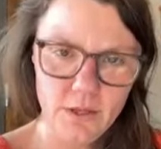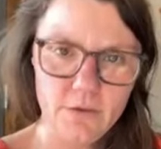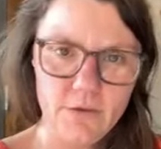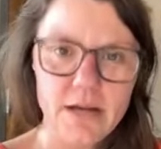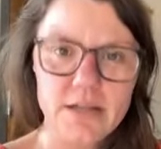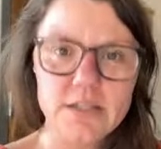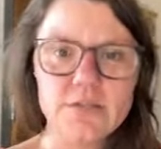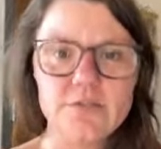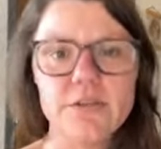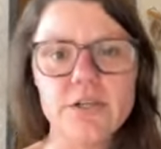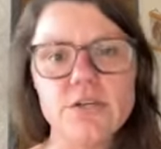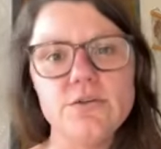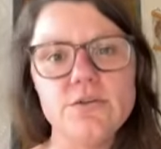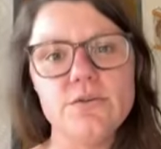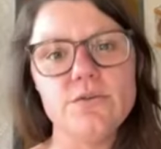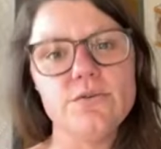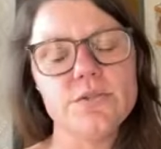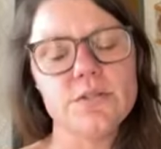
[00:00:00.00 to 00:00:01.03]
long range
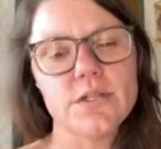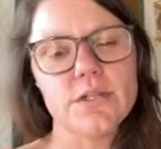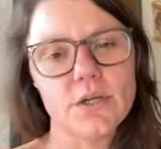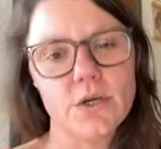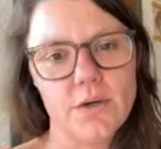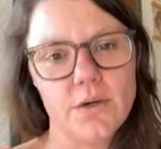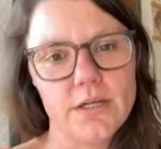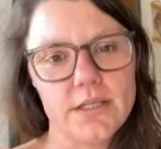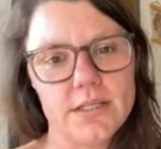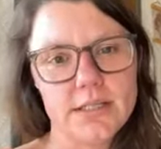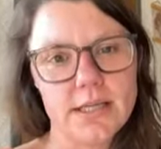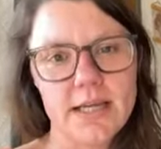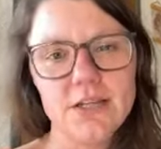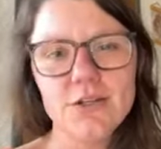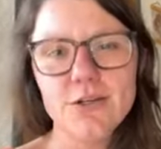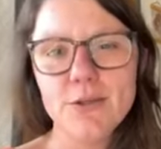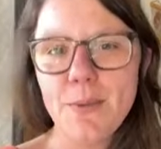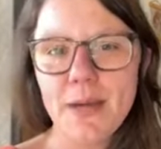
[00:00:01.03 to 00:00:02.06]
views, the creek
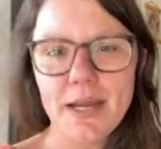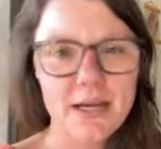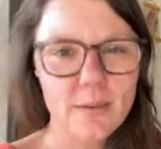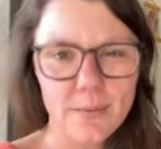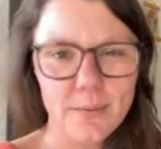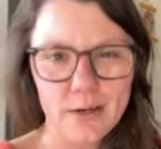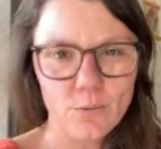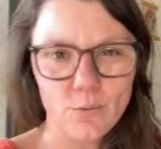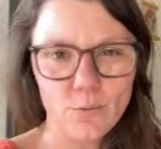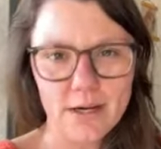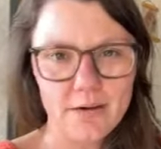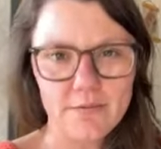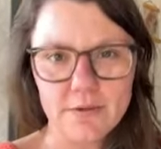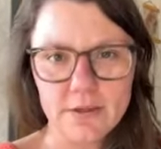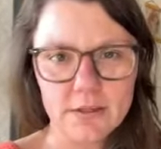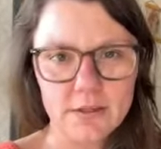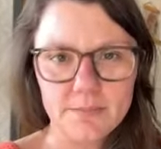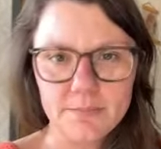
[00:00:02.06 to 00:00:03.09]
set, you know, depending upon
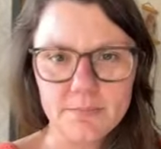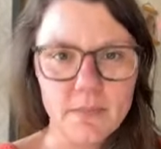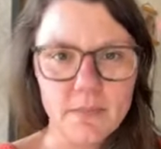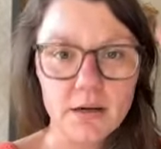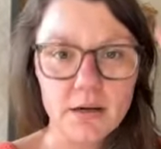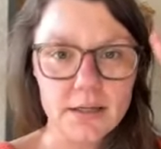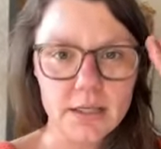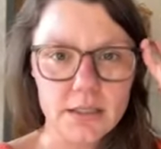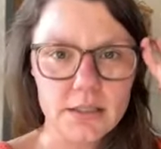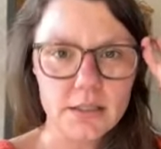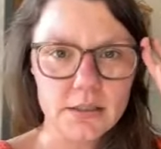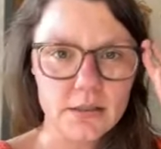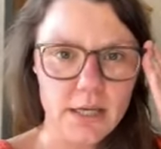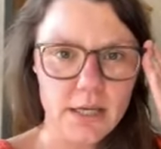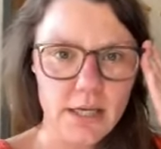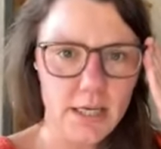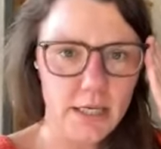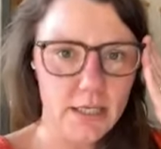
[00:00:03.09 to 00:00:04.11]
whatever market you're
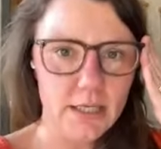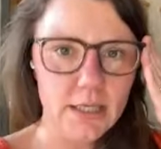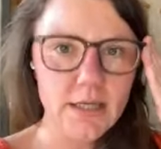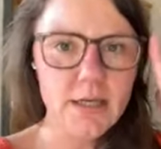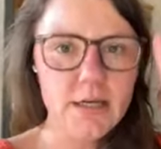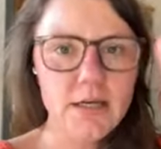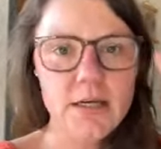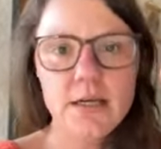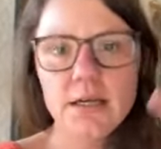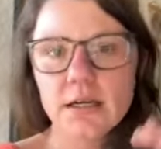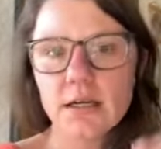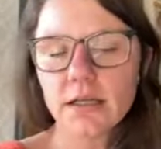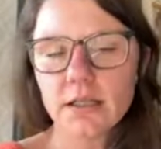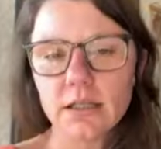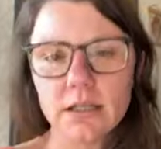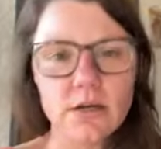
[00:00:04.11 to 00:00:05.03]
in. Yeah.